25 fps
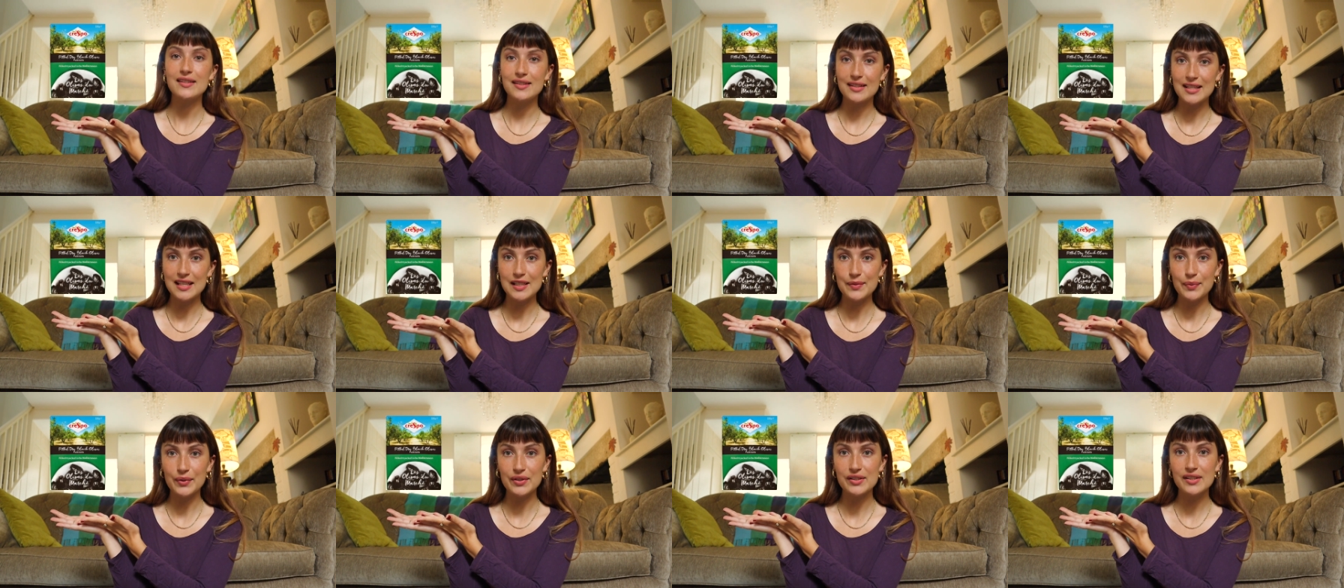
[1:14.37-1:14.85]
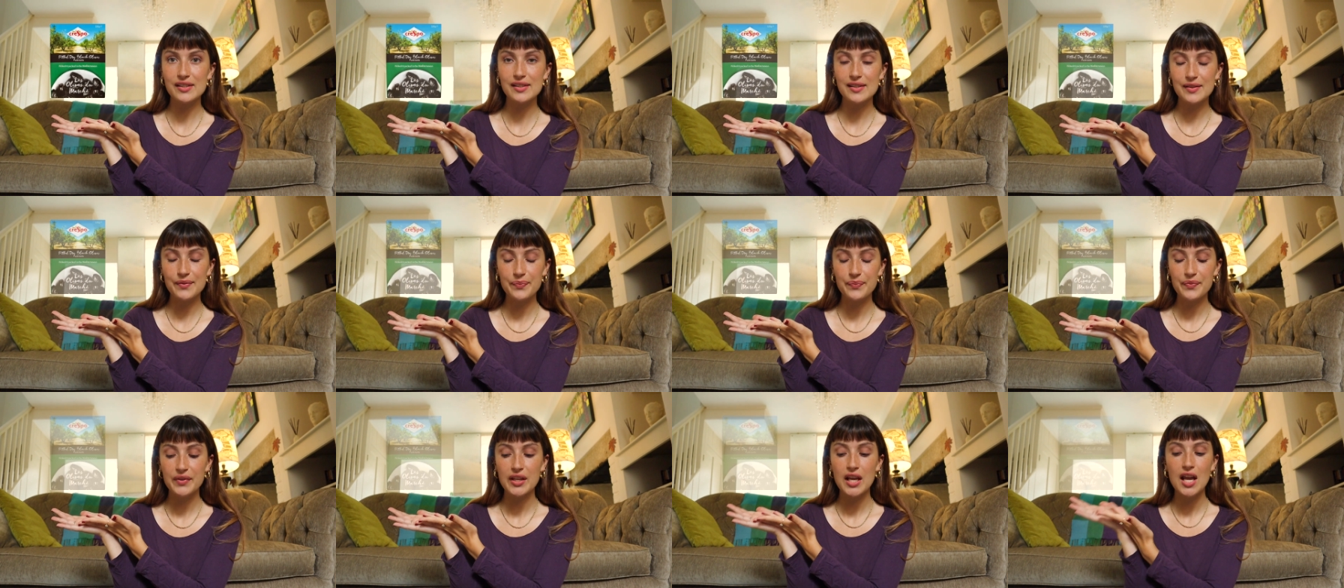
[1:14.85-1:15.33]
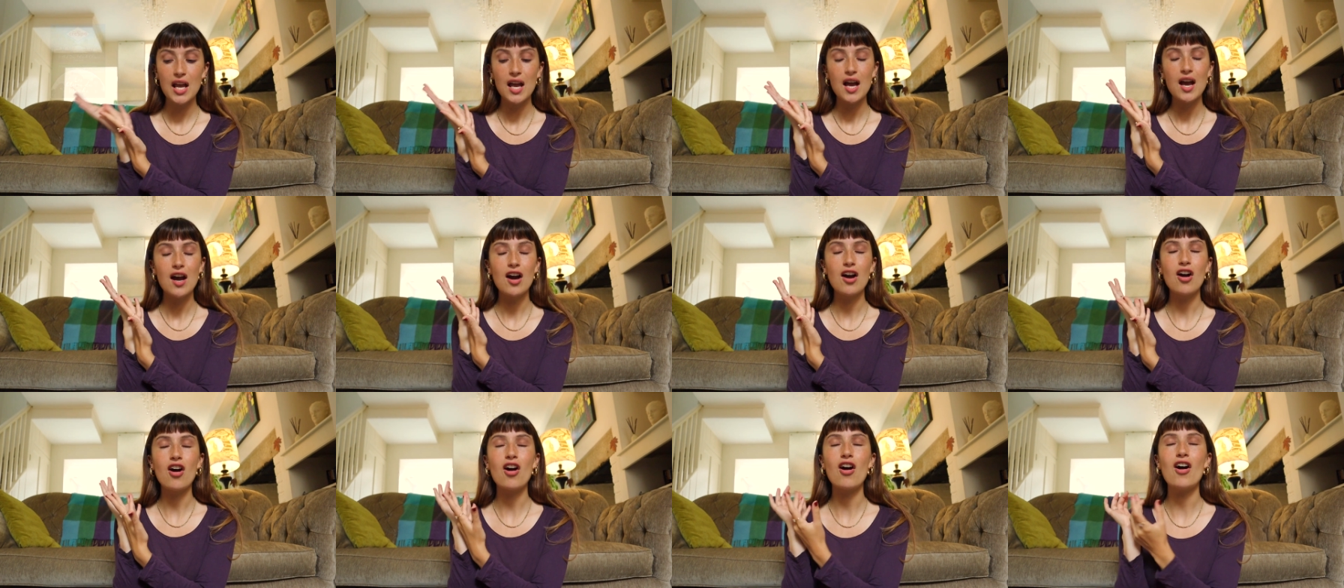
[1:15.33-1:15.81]
these ones,
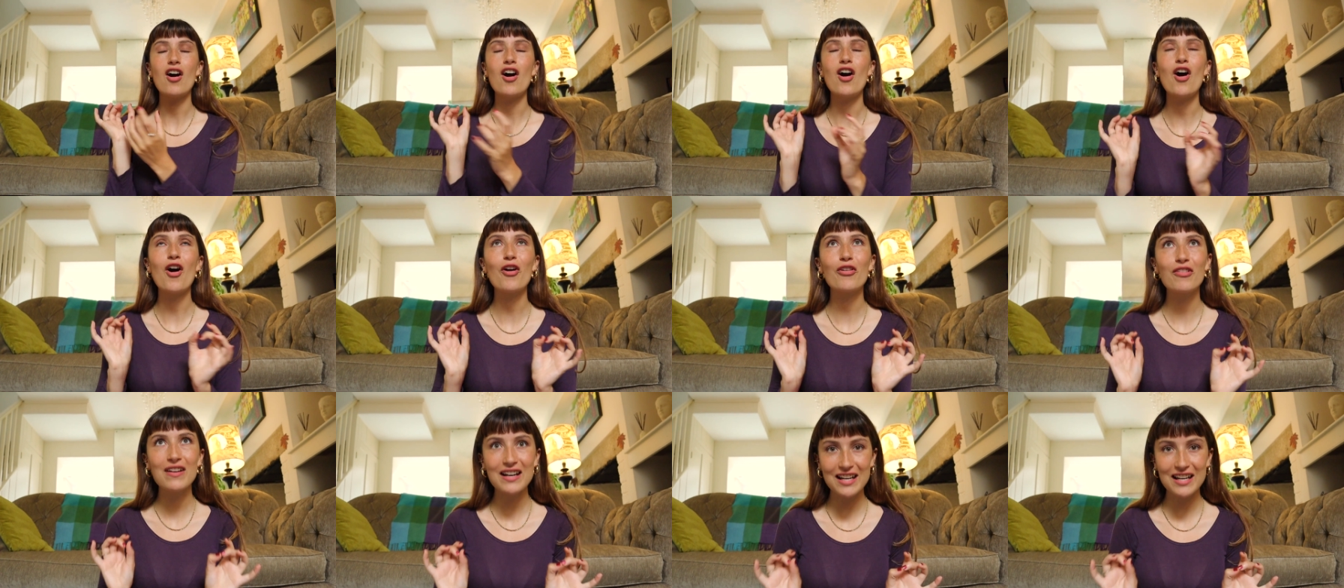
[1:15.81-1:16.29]
are